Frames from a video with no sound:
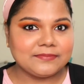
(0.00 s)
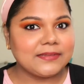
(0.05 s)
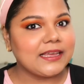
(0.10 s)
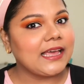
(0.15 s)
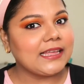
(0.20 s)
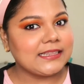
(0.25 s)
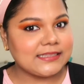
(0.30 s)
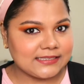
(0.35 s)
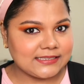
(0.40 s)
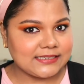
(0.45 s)

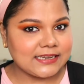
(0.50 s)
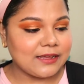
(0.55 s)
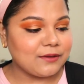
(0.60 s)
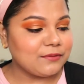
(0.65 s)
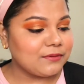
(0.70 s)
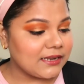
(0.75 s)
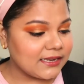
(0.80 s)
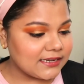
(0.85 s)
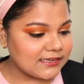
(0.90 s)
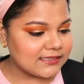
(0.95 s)
Hands
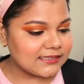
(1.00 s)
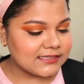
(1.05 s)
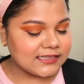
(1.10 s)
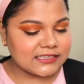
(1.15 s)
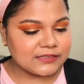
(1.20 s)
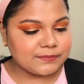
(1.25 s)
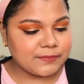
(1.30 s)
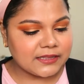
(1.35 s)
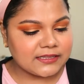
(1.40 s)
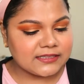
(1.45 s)
down, it
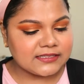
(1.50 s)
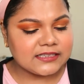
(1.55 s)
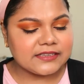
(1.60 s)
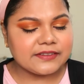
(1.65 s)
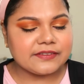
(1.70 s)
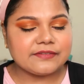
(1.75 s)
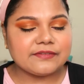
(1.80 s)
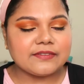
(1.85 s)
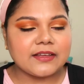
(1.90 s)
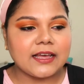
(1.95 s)
is
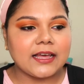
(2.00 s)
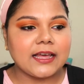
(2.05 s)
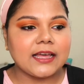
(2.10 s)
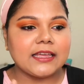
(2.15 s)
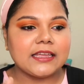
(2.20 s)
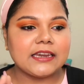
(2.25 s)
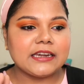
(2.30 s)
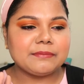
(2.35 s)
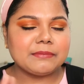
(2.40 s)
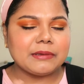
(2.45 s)
expensive.
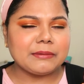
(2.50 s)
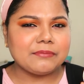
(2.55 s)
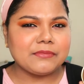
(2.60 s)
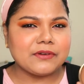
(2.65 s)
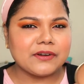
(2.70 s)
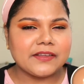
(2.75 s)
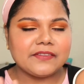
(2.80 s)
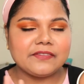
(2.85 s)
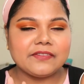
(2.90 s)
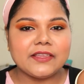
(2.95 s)
I
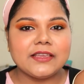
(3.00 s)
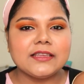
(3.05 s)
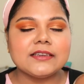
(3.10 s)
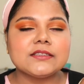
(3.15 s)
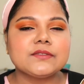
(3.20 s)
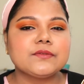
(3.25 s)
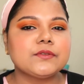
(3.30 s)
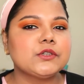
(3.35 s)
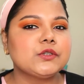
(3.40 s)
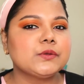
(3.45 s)
remember, I think
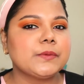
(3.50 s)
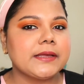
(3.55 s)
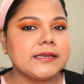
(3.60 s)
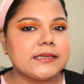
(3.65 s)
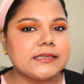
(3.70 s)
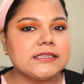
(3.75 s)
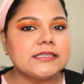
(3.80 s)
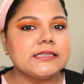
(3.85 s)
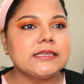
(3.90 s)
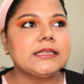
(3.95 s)
it is for
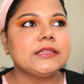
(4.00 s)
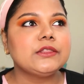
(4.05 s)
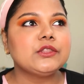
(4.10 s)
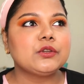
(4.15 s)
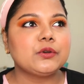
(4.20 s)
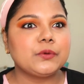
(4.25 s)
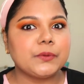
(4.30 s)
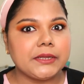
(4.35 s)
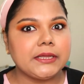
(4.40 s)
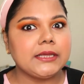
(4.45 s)

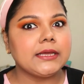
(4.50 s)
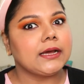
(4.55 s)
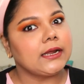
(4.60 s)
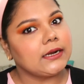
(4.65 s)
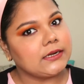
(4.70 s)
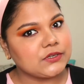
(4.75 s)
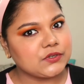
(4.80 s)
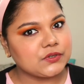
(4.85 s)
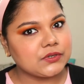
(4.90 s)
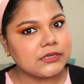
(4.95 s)

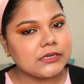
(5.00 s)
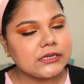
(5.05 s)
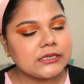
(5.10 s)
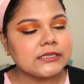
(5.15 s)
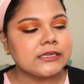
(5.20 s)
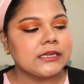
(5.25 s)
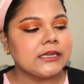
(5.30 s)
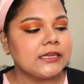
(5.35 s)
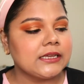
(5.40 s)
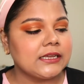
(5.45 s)

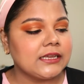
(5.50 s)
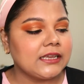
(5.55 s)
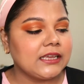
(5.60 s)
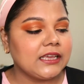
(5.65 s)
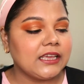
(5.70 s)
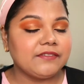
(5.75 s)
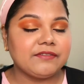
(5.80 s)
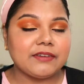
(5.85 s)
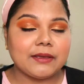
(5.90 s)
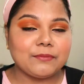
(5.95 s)
2300.
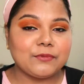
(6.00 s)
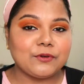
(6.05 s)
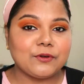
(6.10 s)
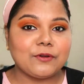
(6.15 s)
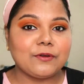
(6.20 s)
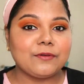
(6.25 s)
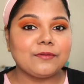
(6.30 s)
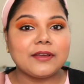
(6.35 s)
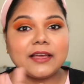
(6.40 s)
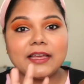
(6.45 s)
If I'm
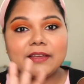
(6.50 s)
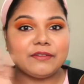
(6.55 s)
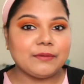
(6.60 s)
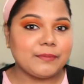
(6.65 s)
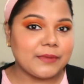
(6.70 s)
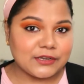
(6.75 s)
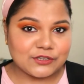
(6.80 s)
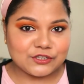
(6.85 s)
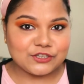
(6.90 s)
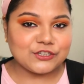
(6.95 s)
wrong, I
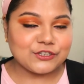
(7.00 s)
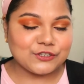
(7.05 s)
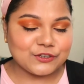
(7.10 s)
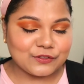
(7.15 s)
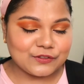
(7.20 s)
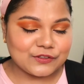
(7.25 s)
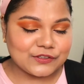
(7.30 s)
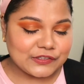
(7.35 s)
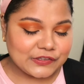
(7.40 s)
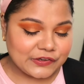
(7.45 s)
will mention it
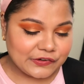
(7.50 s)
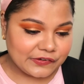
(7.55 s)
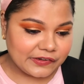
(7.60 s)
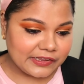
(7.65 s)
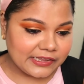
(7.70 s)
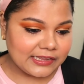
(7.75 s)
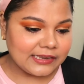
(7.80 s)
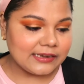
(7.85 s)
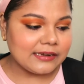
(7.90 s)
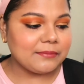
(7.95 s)
on the
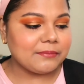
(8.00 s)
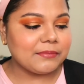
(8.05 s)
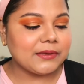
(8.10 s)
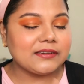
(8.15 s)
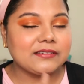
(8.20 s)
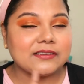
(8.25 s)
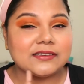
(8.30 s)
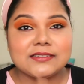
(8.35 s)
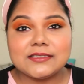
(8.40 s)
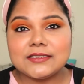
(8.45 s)
screen,
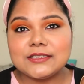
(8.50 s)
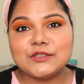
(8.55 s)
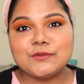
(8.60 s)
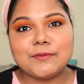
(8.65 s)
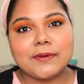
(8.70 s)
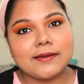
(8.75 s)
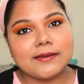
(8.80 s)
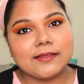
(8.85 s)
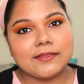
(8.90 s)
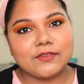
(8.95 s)
but it is
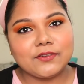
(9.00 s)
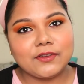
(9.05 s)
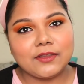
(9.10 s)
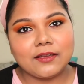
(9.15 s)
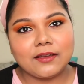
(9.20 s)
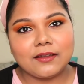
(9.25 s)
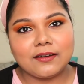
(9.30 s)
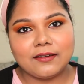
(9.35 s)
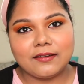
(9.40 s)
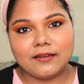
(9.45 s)

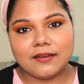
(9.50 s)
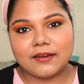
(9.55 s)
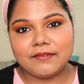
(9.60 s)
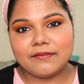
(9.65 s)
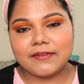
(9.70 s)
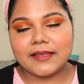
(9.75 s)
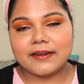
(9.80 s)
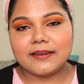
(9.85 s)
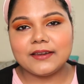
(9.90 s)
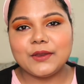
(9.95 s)

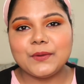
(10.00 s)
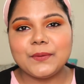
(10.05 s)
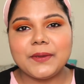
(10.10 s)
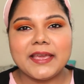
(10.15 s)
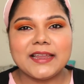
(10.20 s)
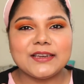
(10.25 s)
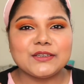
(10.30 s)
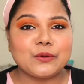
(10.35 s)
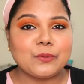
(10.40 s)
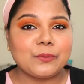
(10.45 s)
2300, wherein you
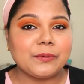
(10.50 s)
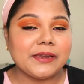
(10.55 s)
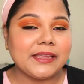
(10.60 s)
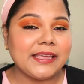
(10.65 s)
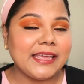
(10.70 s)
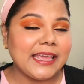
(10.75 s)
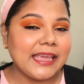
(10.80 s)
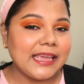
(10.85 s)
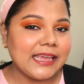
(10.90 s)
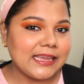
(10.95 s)
get
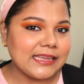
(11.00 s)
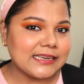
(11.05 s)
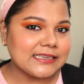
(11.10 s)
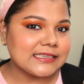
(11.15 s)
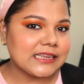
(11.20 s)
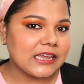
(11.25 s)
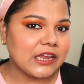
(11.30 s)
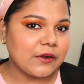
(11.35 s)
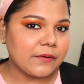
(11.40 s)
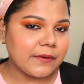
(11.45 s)
only
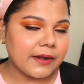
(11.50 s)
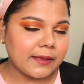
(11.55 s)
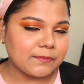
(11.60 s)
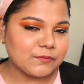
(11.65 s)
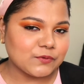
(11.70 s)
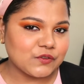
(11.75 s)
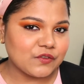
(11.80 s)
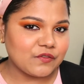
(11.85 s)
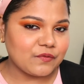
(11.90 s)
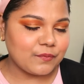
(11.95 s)
8
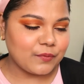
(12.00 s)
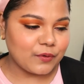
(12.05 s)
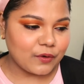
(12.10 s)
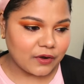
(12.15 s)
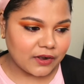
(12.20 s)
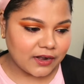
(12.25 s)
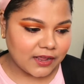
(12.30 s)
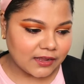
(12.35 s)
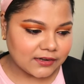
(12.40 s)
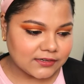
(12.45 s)
grams of
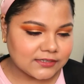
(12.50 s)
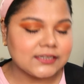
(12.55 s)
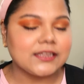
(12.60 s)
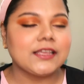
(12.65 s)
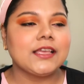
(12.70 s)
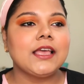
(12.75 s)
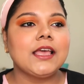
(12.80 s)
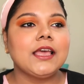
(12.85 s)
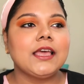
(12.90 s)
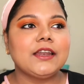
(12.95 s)
product.
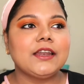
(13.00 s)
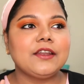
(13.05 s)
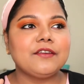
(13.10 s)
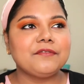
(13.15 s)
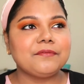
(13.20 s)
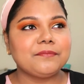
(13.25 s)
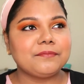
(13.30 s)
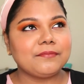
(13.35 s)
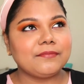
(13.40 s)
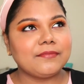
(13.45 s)

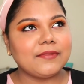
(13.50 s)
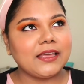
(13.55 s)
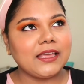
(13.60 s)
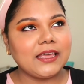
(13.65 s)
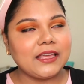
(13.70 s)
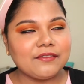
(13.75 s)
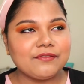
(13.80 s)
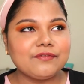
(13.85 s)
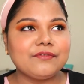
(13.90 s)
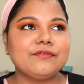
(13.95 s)
Now
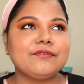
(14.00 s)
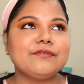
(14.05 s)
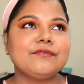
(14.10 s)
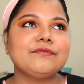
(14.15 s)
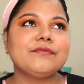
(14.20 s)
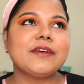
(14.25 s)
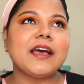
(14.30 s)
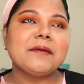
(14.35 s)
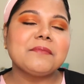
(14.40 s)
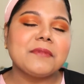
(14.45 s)

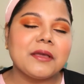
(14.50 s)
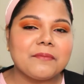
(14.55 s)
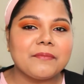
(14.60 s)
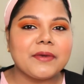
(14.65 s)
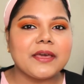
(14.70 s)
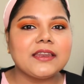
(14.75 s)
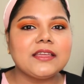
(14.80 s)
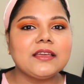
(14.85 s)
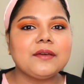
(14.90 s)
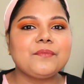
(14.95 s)
if I'm
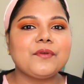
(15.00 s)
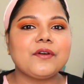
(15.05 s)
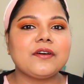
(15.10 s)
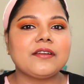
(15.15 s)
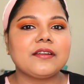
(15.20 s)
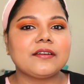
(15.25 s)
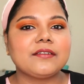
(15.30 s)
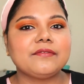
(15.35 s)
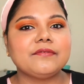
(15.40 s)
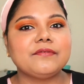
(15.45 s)
comparing a
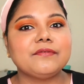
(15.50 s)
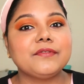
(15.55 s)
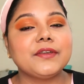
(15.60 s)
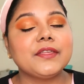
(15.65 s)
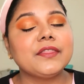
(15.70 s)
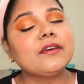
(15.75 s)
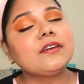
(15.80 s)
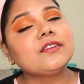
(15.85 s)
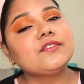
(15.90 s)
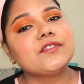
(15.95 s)
product
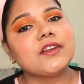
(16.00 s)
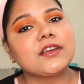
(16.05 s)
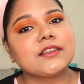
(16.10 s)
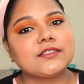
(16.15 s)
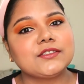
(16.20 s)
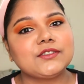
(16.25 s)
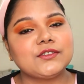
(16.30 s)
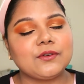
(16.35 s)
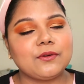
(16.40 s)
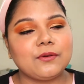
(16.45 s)
with a
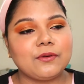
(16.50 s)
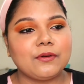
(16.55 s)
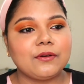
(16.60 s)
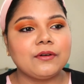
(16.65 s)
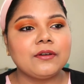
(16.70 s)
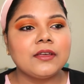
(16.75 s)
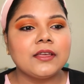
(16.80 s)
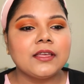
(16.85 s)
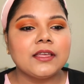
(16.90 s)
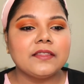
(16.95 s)

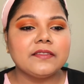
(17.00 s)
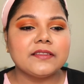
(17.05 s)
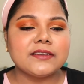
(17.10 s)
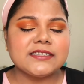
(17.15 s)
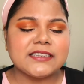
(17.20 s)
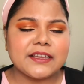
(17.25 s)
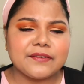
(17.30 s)
drugstore, then